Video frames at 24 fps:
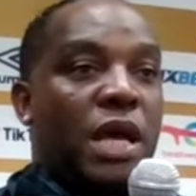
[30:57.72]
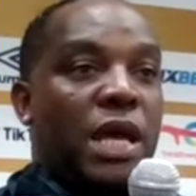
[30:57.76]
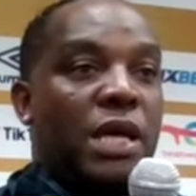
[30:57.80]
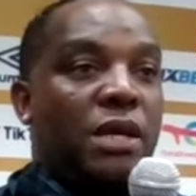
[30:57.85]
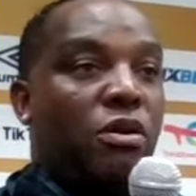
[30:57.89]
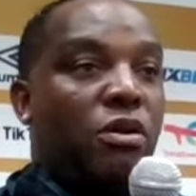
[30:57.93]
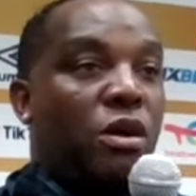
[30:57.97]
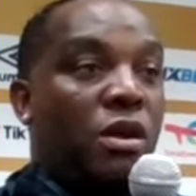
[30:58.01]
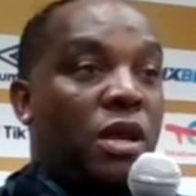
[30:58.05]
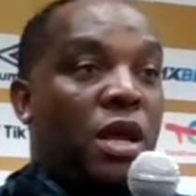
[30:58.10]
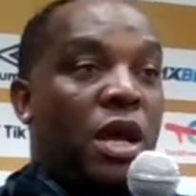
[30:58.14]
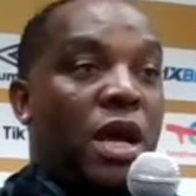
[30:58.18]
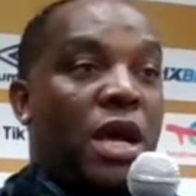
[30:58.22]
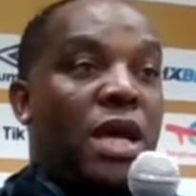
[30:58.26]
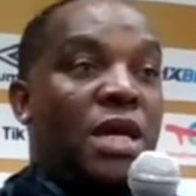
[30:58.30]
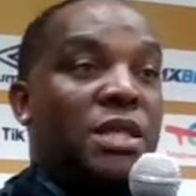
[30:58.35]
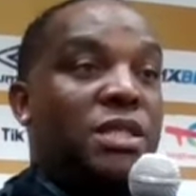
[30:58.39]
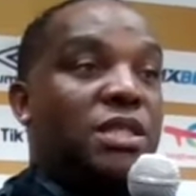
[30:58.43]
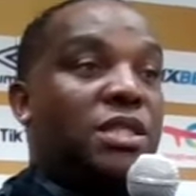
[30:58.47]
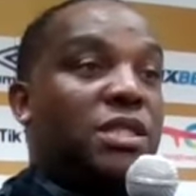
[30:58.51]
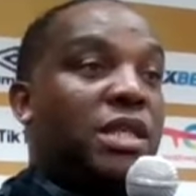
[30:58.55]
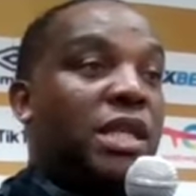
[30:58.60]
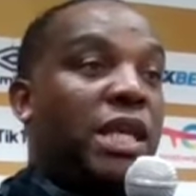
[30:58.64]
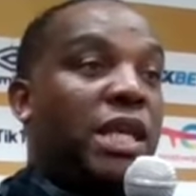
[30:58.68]
I can't
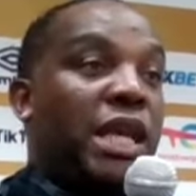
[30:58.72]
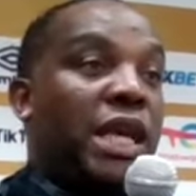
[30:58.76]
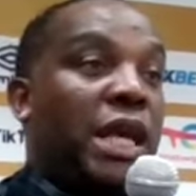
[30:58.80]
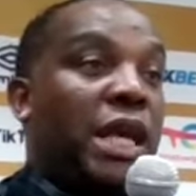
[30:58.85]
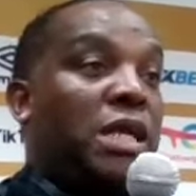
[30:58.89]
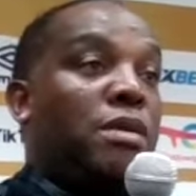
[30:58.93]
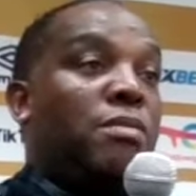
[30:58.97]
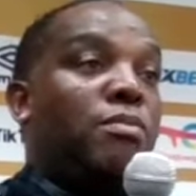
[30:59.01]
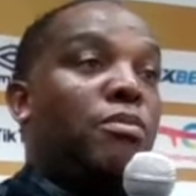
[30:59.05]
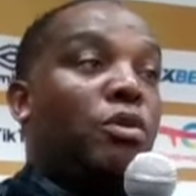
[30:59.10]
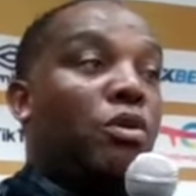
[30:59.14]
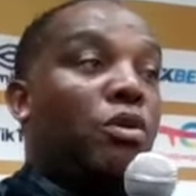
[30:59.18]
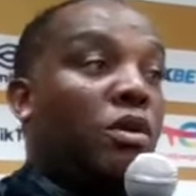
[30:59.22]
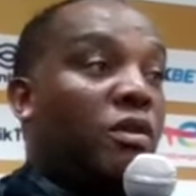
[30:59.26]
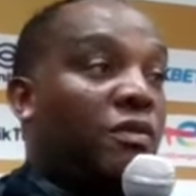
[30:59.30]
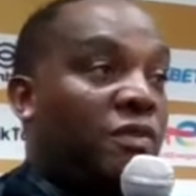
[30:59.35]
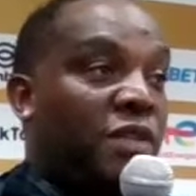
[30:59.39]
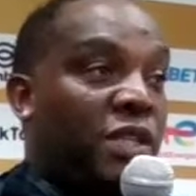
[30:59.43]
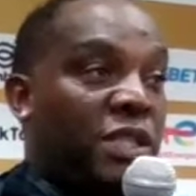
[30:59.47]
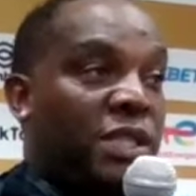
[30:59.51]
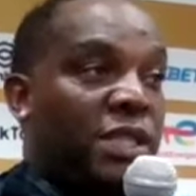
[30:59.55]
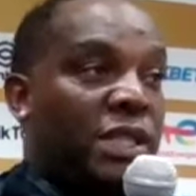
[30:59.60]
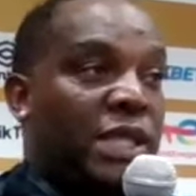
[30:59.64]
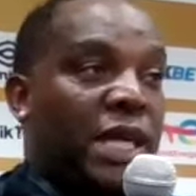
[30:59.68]
ask any
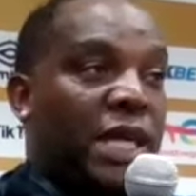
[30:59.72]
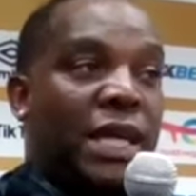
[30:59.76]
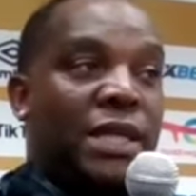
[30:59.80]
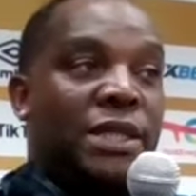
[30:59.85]
more of these